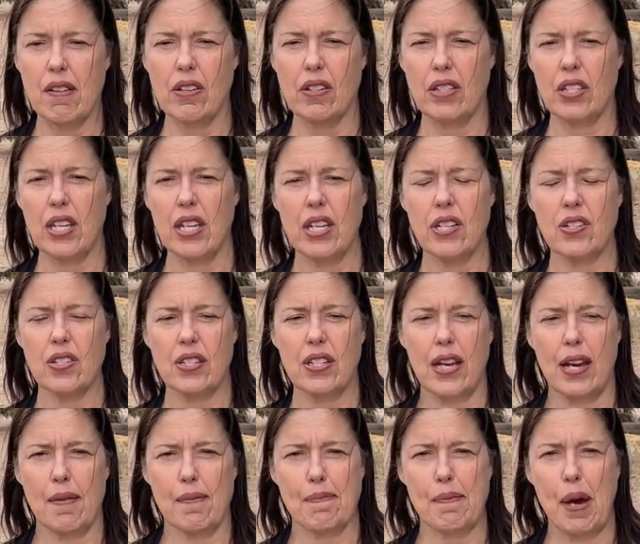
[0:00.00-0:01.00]
teach
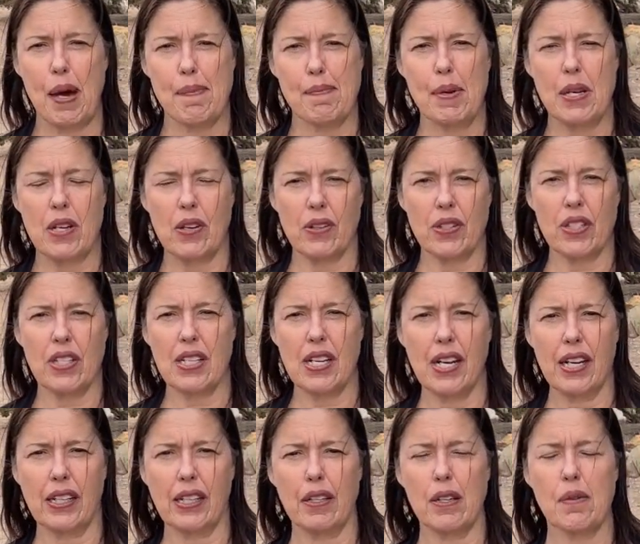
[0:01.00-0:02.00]
that puppy or
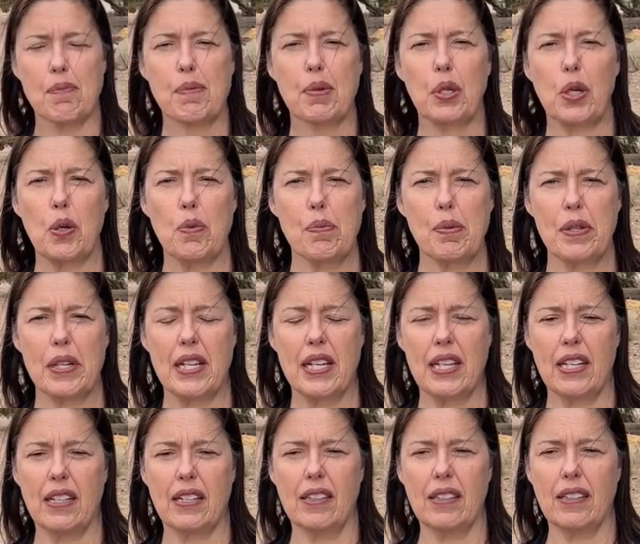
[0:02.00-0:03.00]
dog
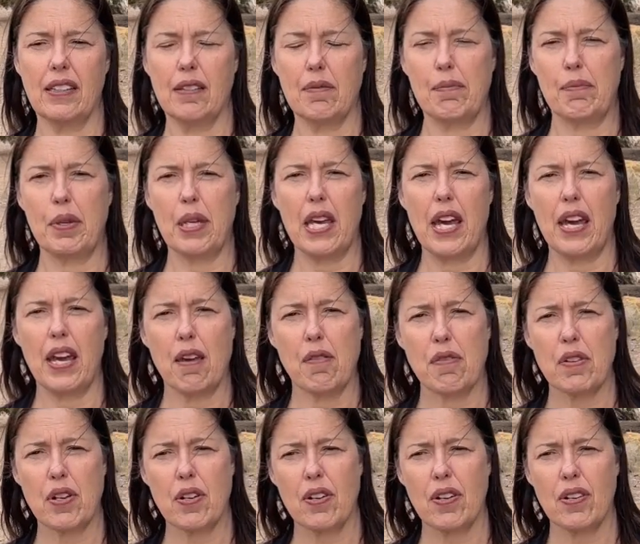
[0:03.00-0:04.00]
appropriate
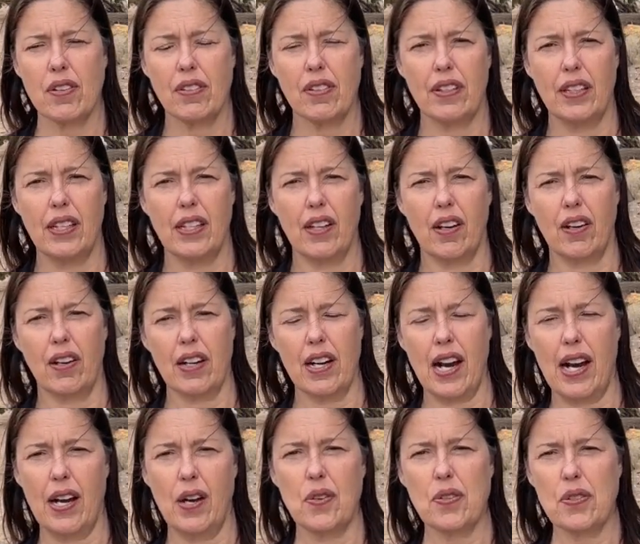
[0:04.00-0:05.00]
behavior in our
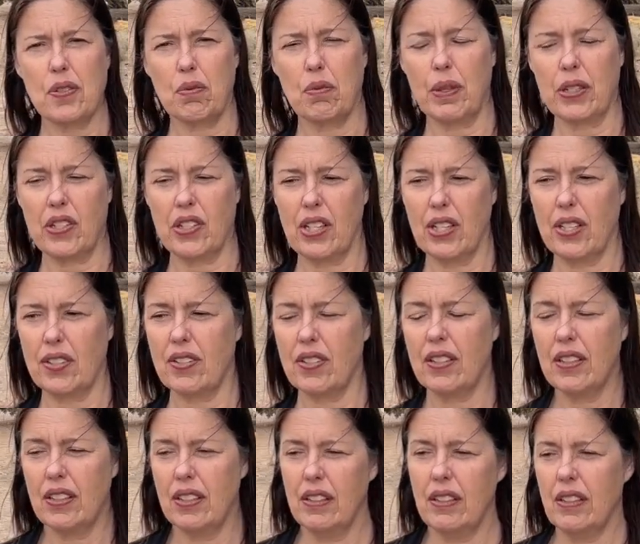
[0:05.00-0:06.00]
house, which is
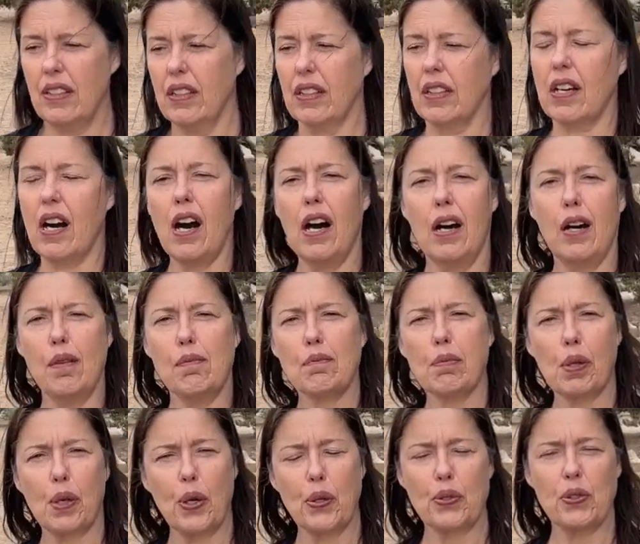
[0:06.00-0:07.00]
calm,
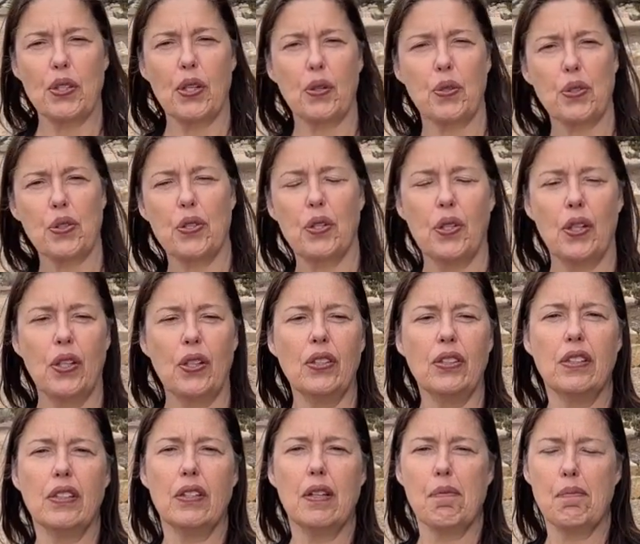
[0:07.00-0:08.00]
pro-social,
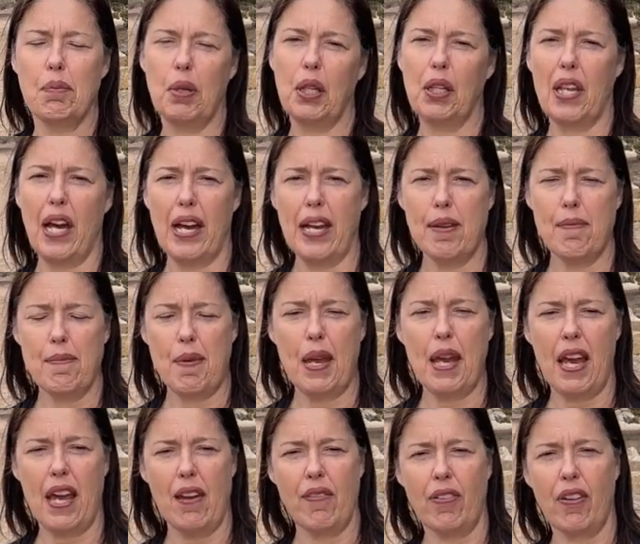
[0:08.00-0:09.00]
polite
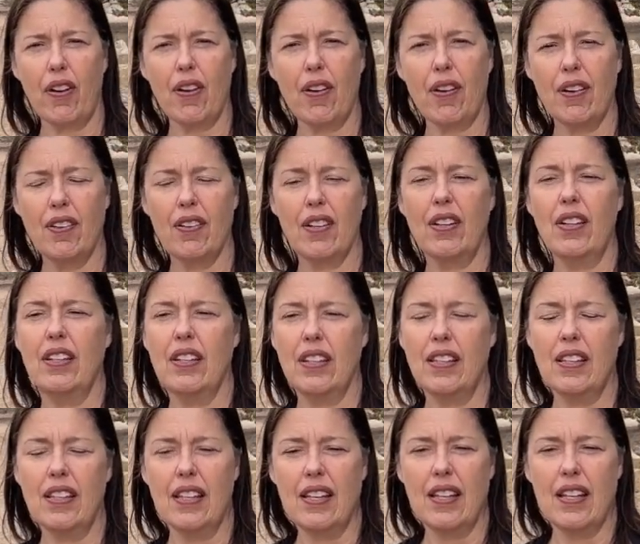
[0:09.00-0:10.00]
behavior.
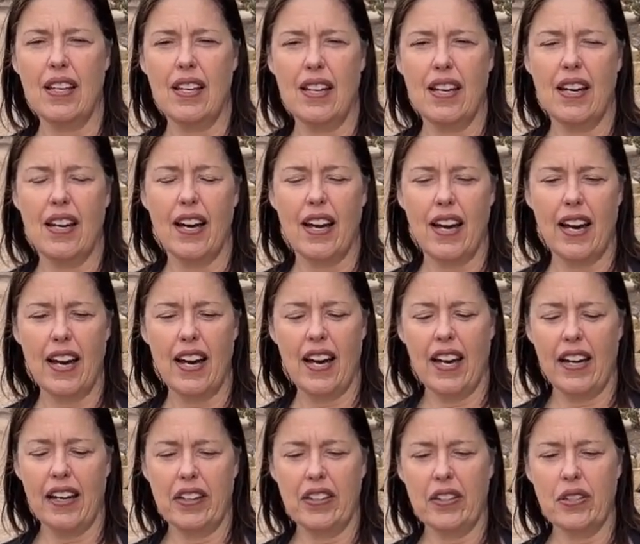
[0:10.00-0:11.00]

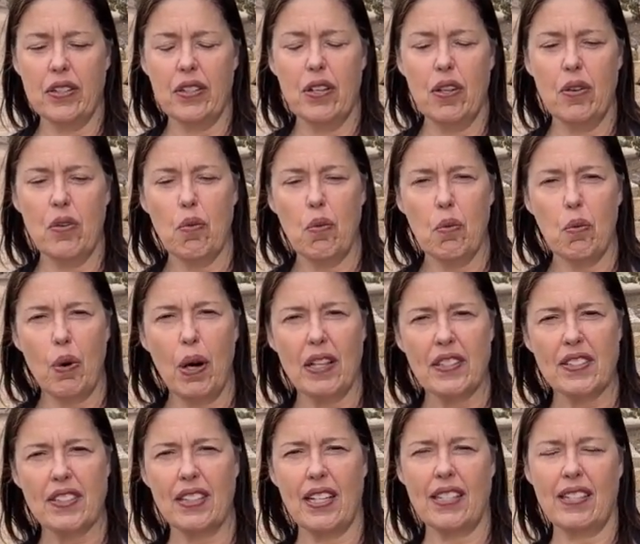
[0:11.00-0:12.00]
And
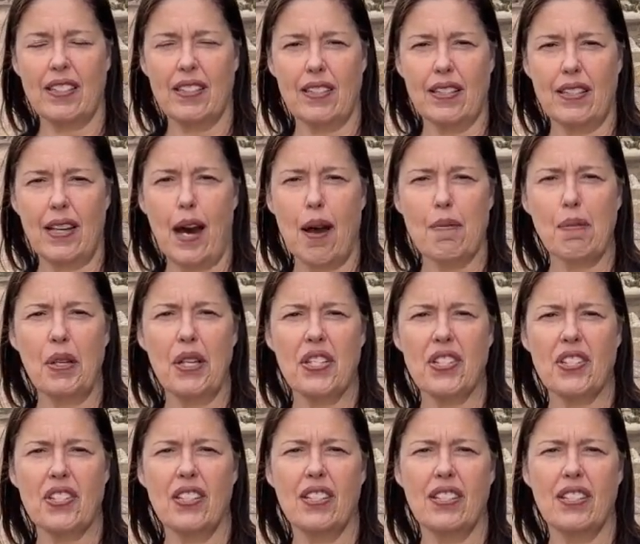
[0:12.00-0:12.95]
once that's established,